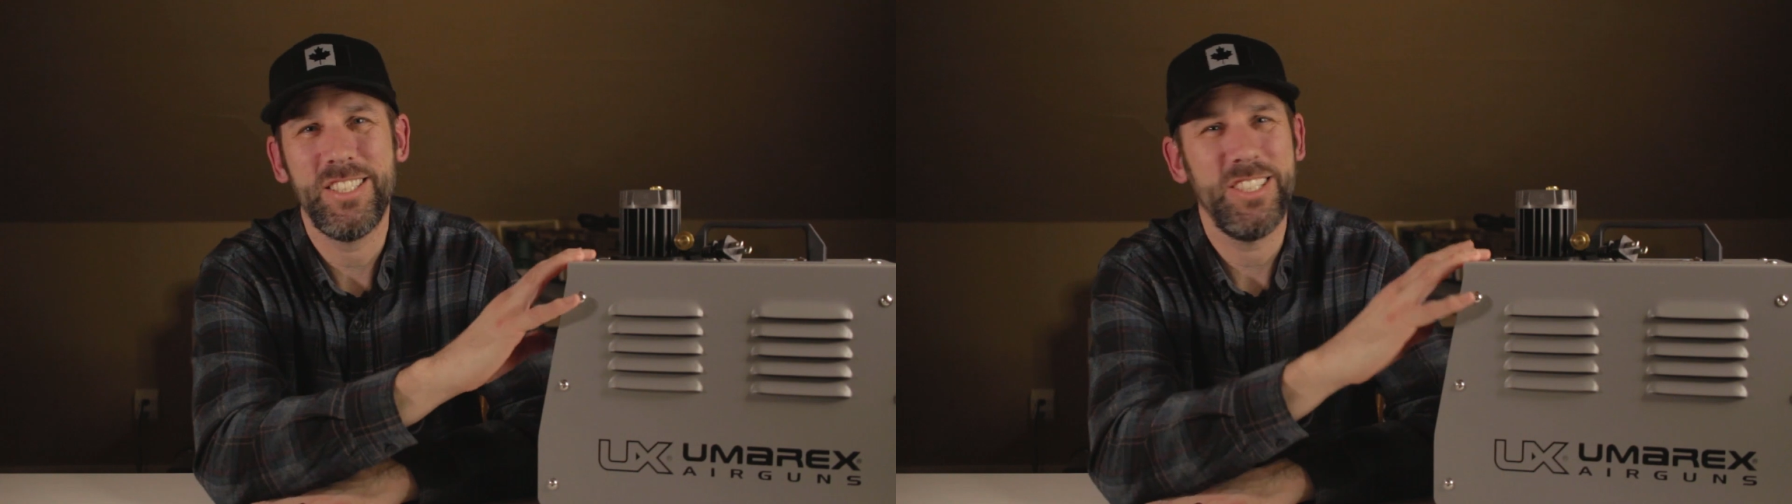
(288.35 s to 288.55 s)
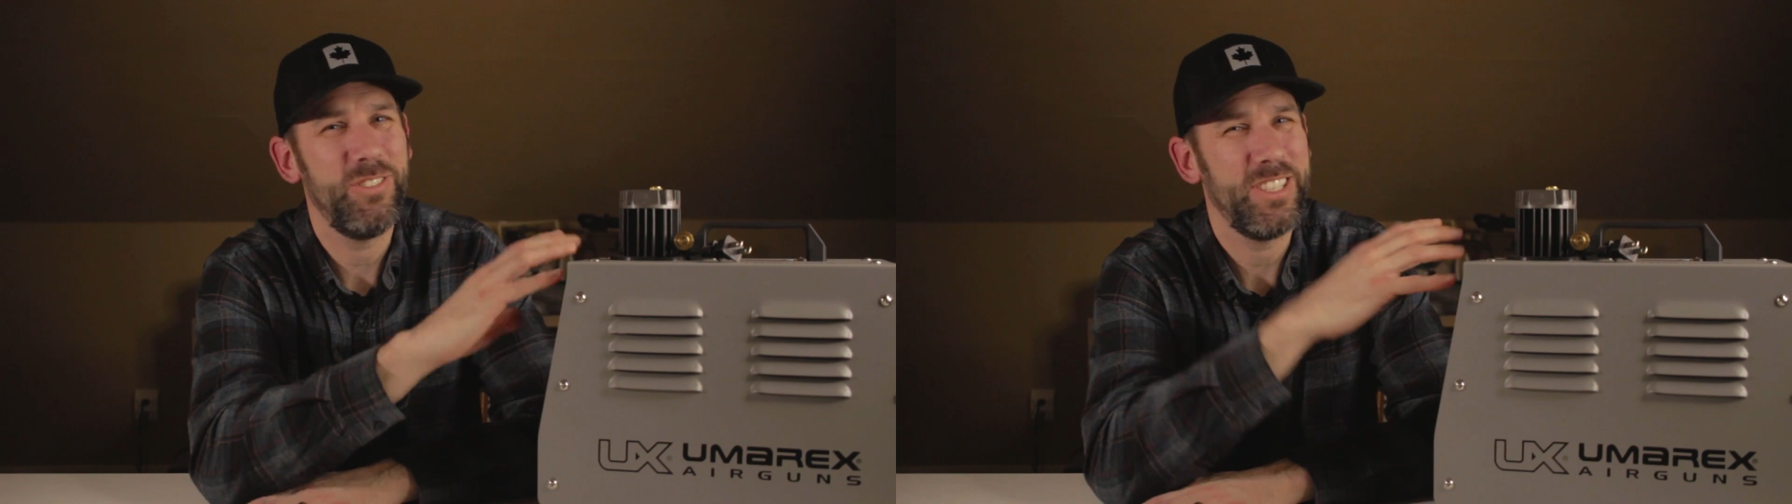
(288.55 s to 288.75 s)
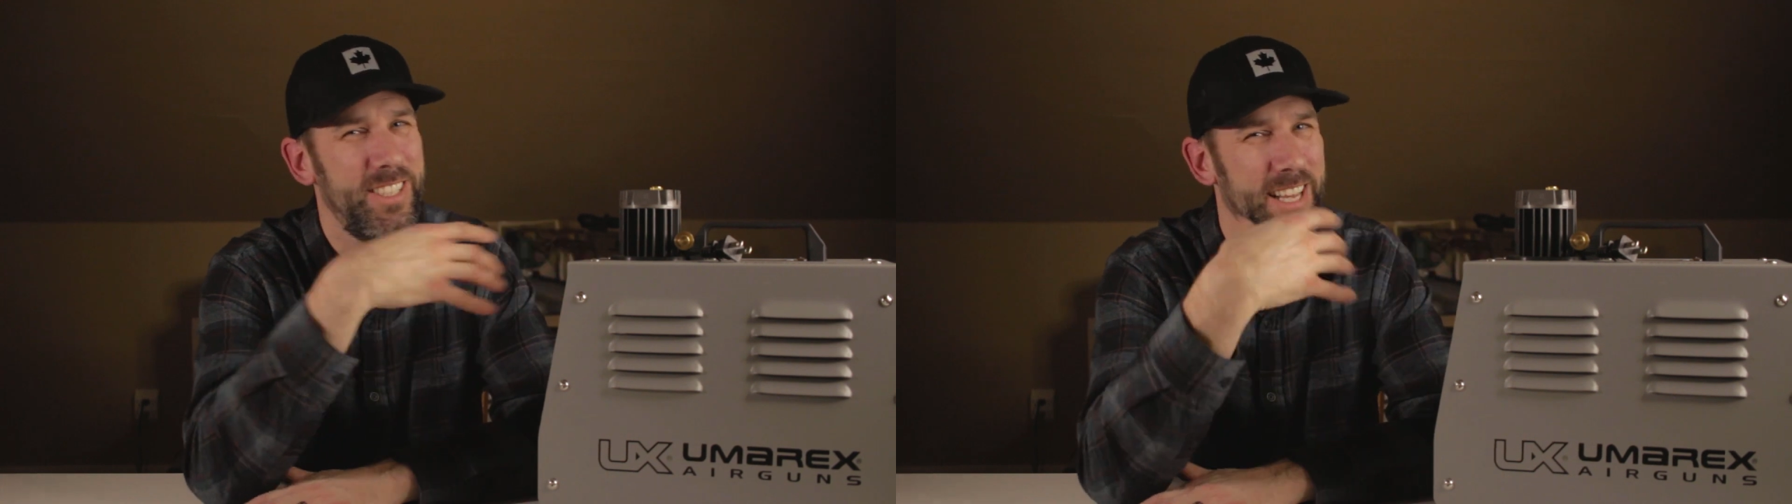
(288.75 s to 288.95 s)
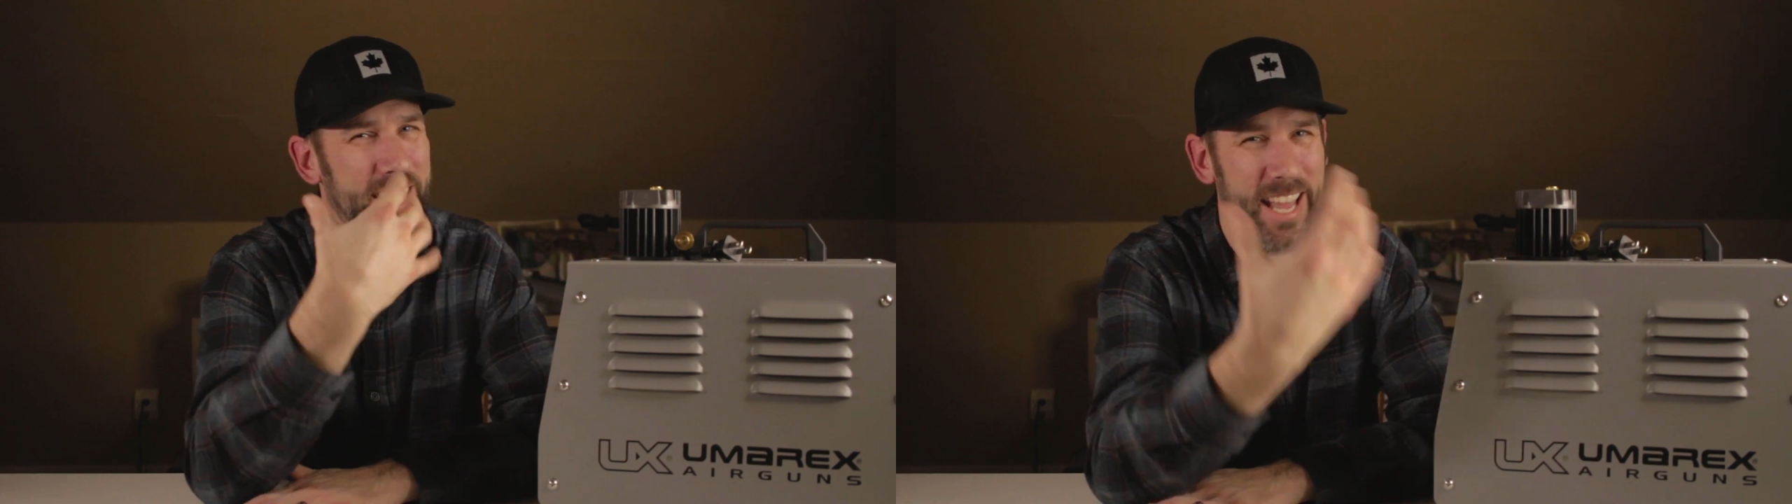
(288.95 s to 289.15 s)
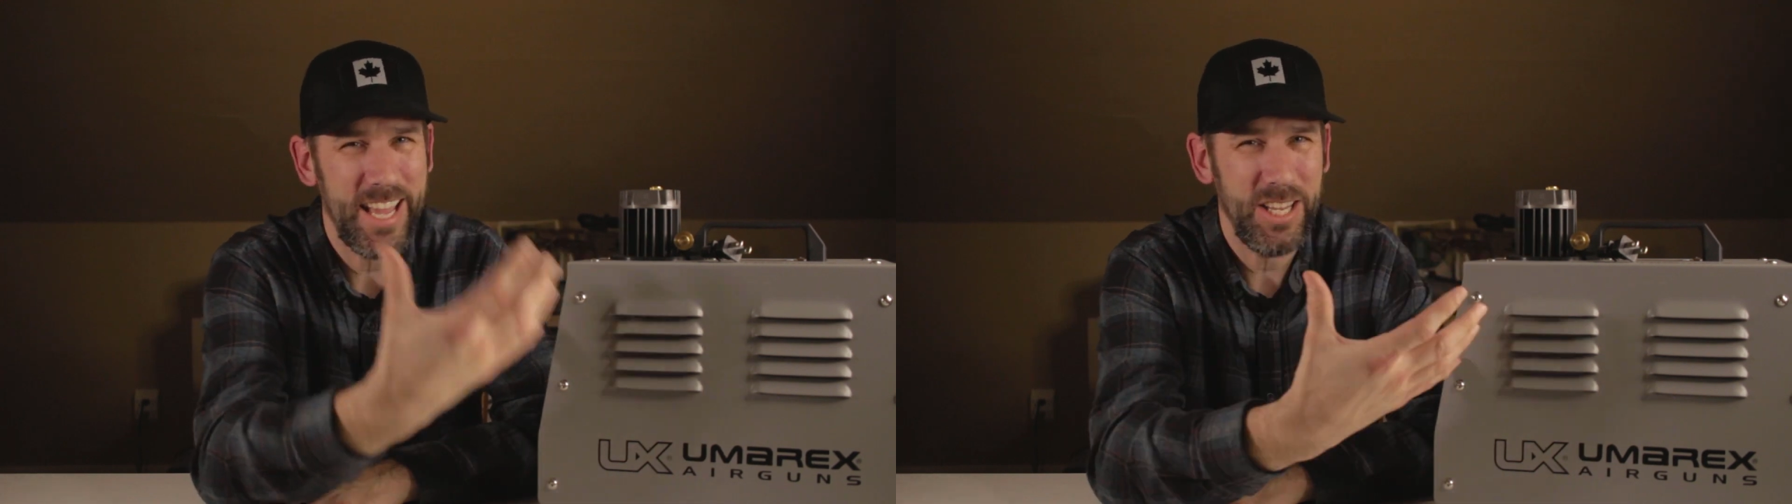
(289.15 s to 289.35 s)
that you can
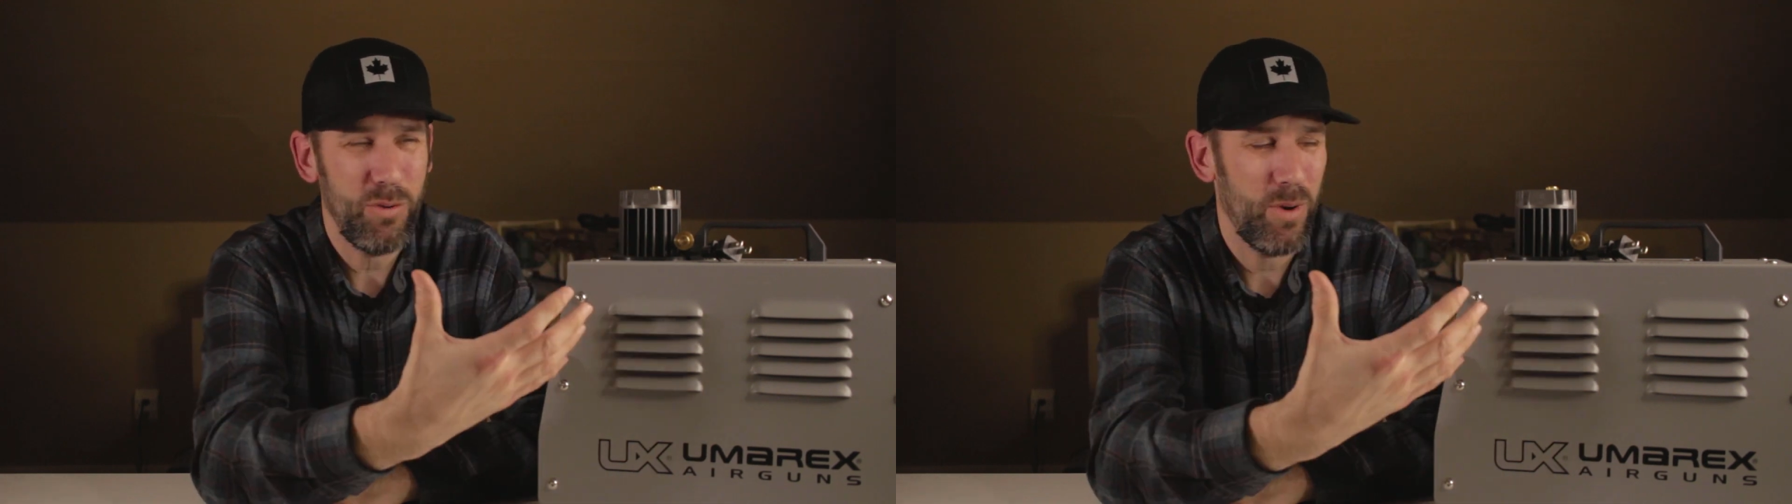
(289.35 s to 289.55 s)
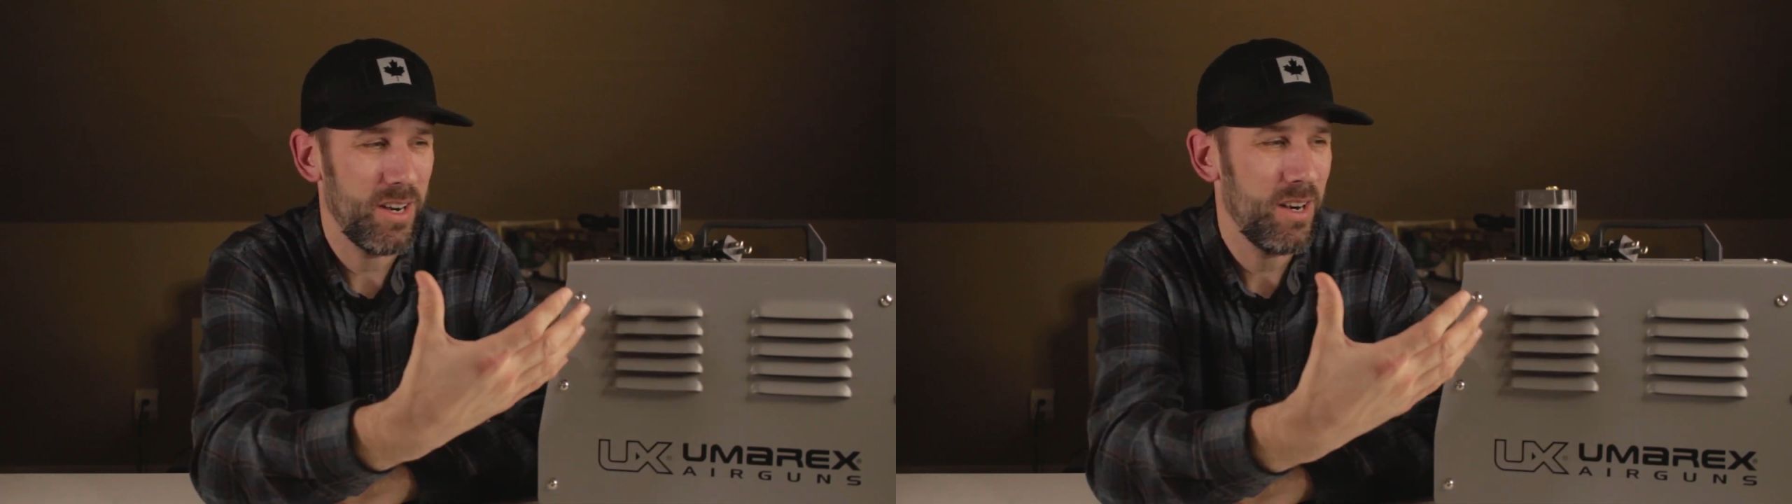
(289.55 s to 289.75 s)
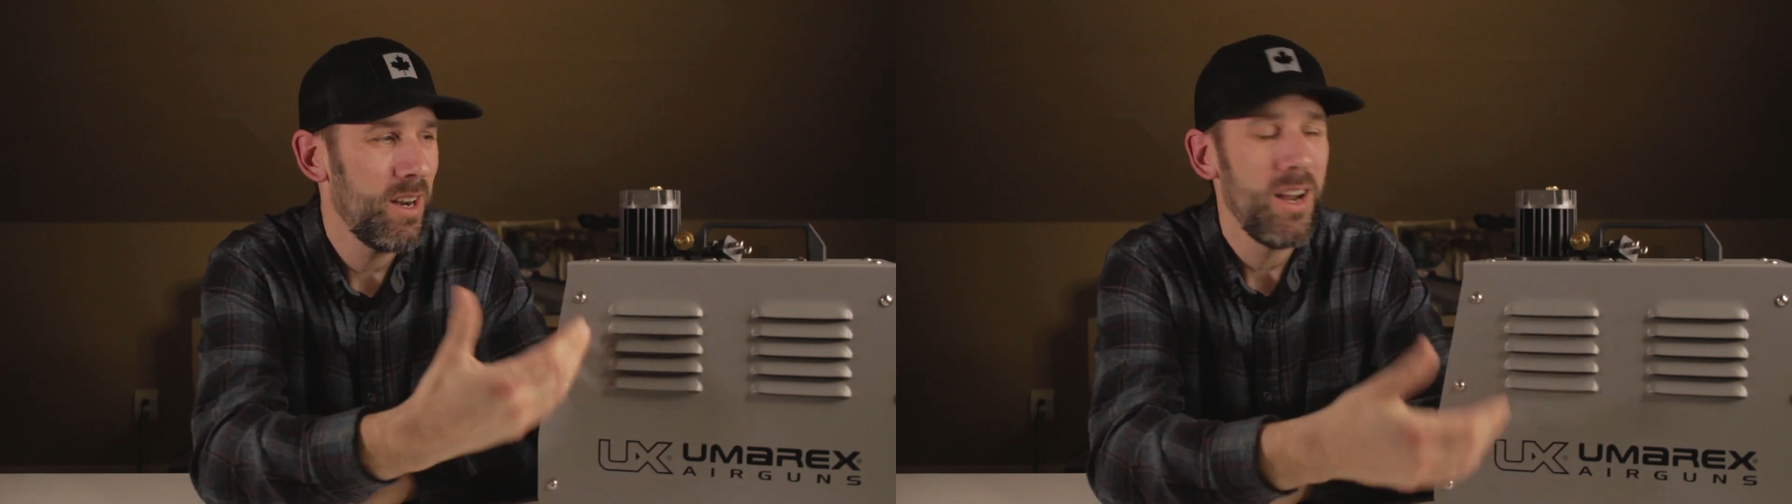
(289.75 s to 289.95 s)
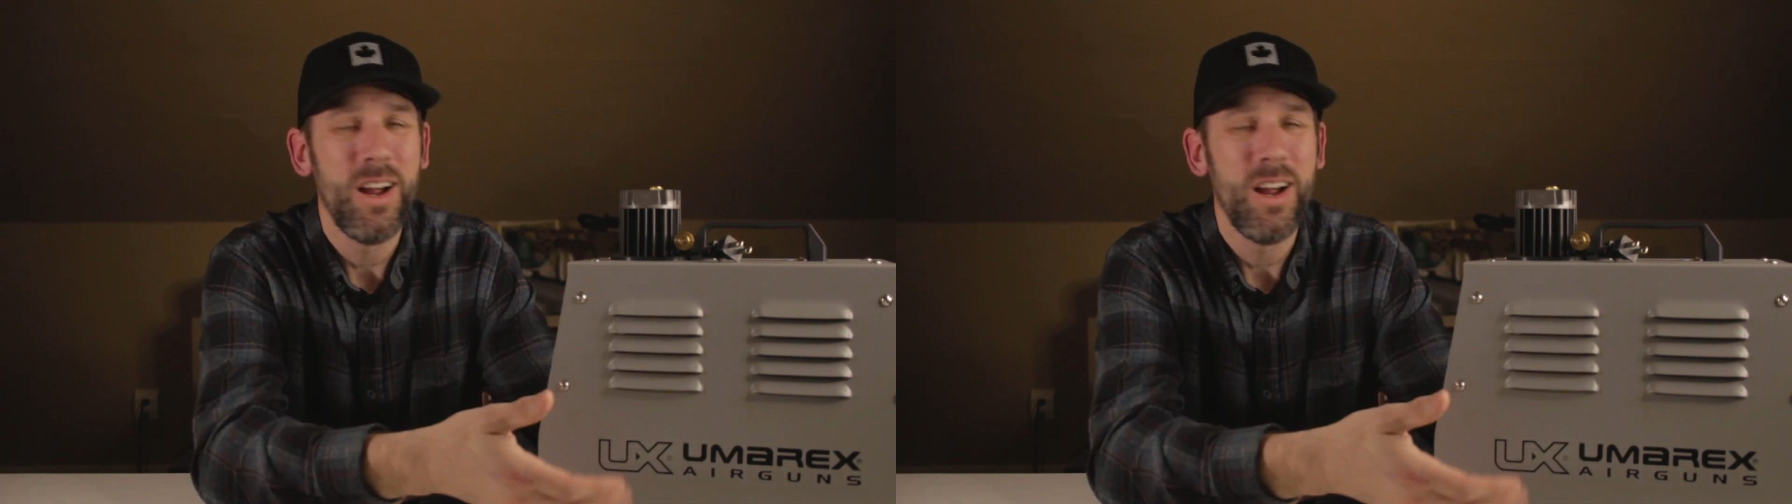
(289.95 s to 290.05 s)
take anywhere.